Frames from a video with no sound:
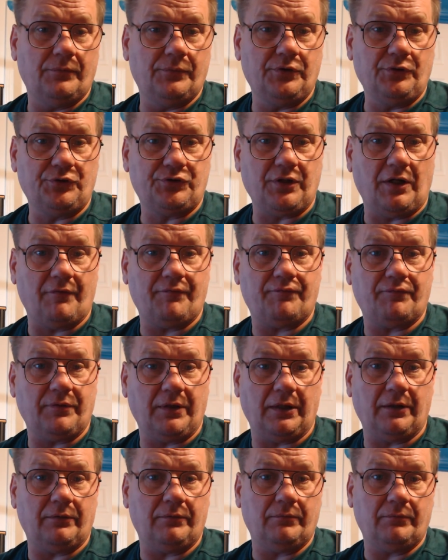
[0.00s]
do stuff
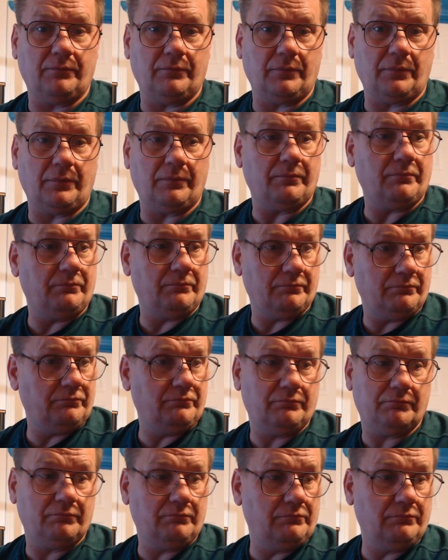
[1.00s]
that
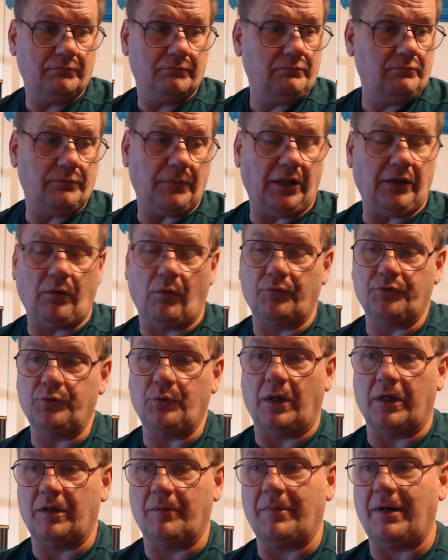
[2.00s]
they don't
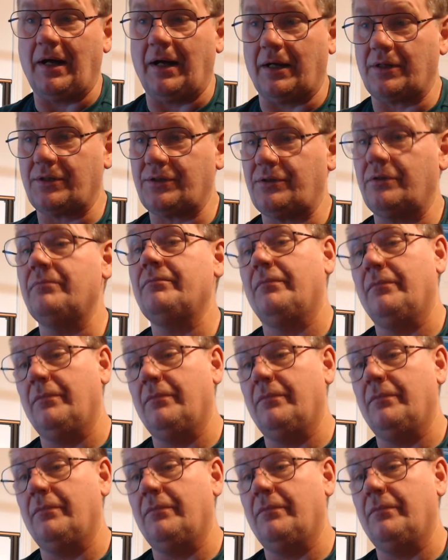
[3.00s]
do out of the box.